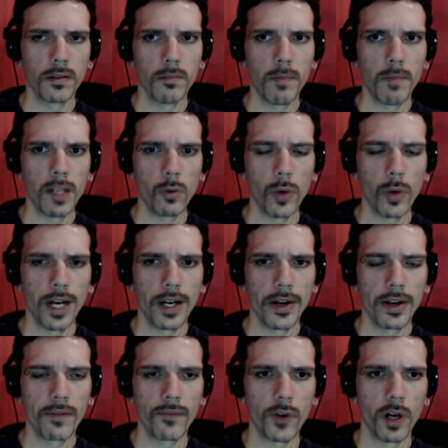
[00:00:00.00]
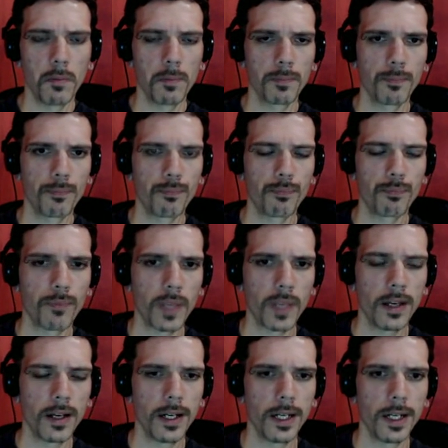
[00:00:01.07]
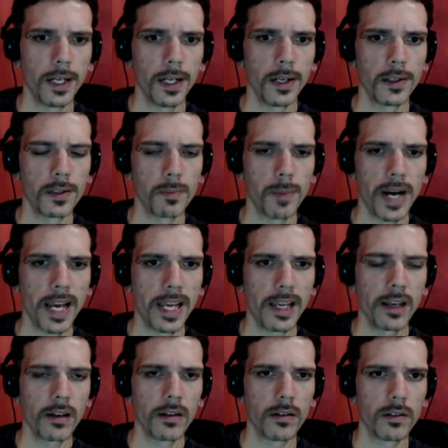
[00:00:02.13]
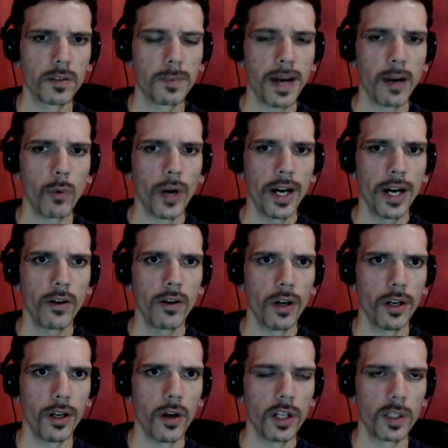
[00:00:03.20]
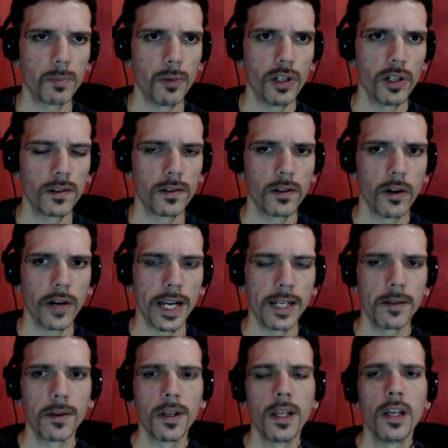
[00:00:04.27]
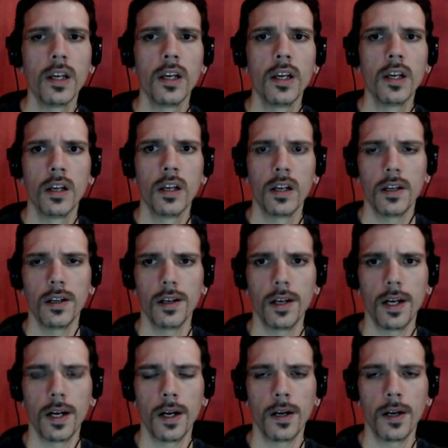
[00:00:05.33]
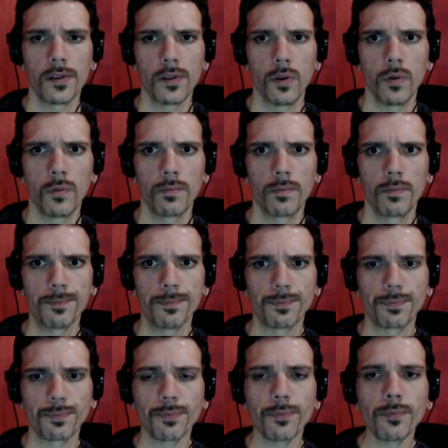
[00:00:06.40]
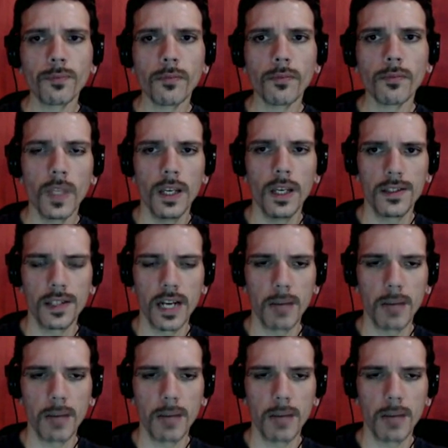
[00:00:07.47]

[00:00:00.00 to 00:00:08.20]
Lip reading: malware and from spyware on hotspots. All right, so it's an